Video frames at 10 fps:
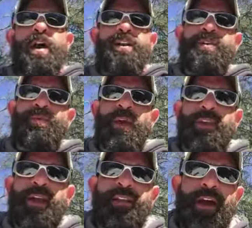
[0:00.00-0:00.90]
kind of just break
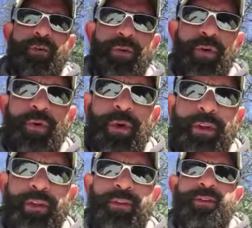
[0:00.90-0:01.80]
that down real
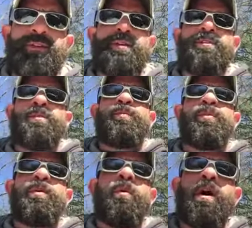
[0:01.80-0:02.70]
quickly. There's a
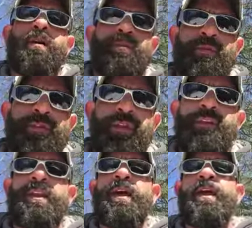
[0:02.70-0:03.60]
pre-walk
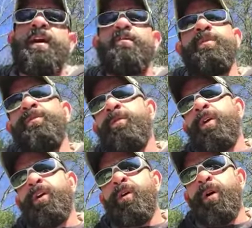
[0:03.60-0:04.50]
routine that I have
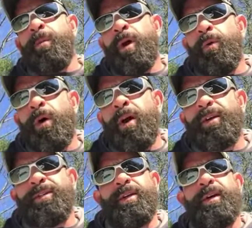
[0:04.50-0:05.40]
before I go on my
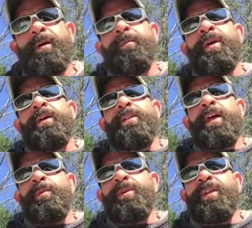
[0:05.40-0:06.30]
walks.
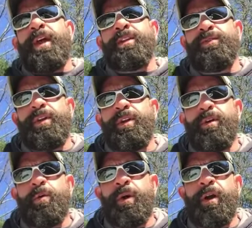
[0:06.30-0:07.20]
That'll be the next
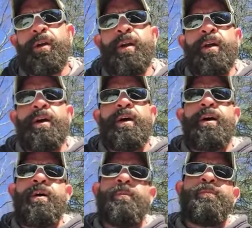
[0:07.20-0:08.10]
video where
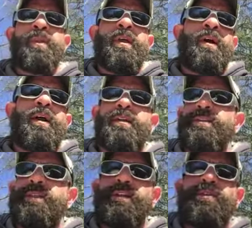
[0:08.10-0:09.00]
I
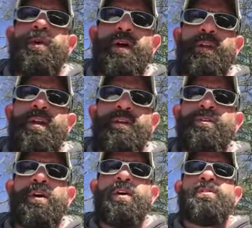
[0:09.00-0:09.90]
teach you how to get your
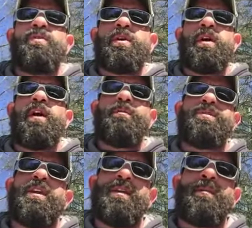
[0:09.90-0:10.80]
dogs into a calm
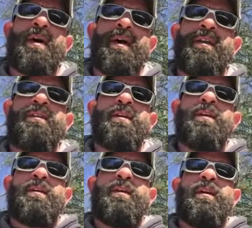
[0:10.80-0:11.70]
state of mind
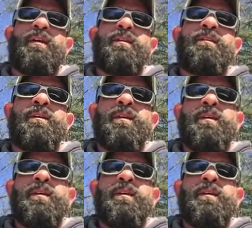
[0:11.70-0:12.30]
and